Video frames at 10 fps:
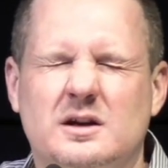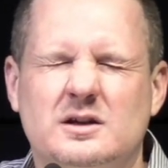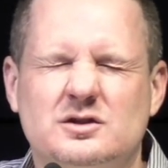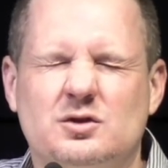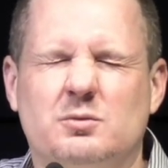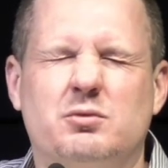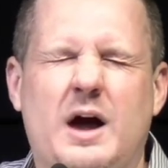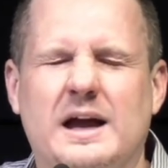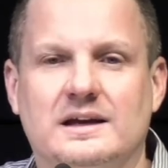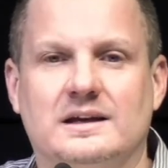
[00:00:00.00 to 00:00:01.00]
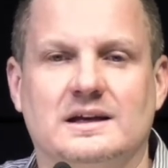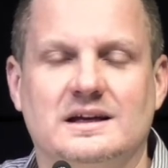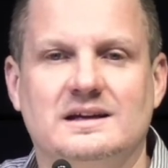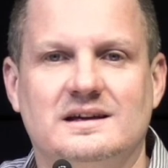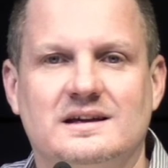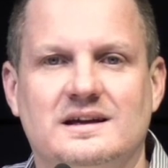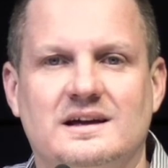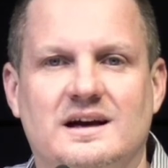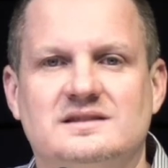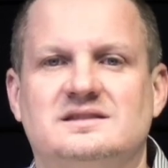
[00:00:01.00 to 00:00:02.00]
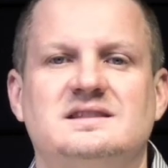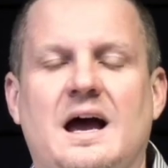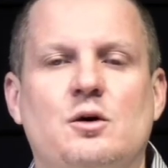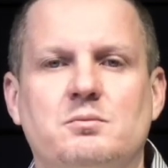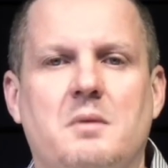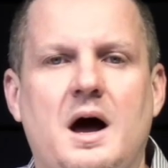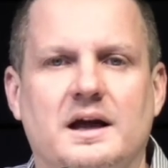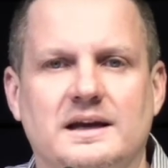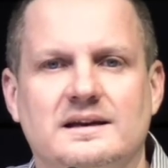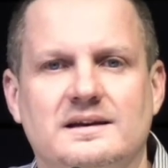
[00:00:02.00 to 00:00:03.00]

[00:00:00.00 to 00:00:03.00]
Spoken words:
sobriety, a sound mind,